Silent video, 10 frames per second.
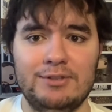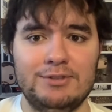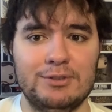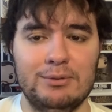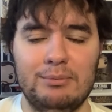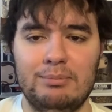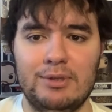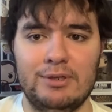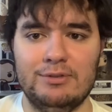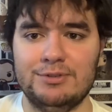So,
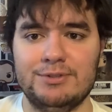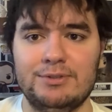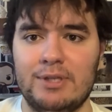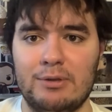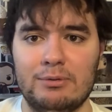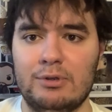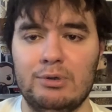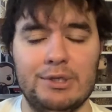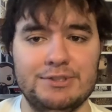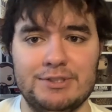but just how
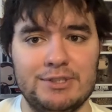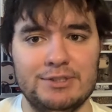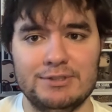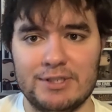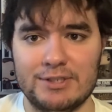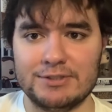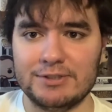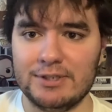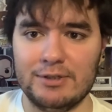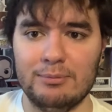crazy it is has it
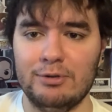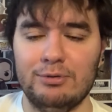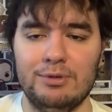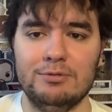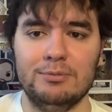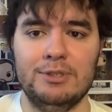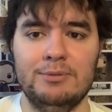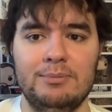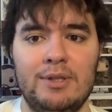at number 3 for me.